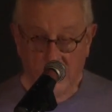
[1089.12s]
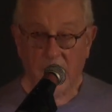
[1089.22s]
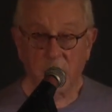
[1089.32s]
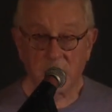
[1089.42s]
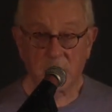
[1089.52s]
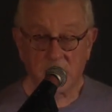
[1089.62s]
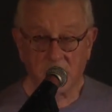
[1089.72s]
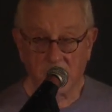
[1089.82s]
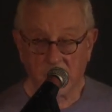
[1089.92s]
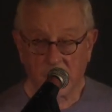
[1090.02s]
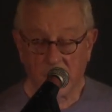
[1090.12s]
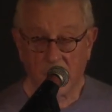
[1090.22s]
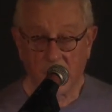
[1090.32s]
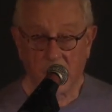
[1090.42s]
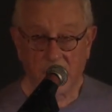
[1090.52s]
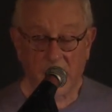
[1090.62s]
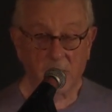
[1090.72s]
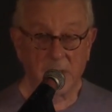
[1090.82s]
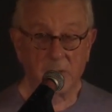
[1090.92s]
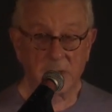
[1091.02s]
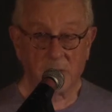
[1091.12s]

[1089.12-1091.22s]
I was a student back when he was a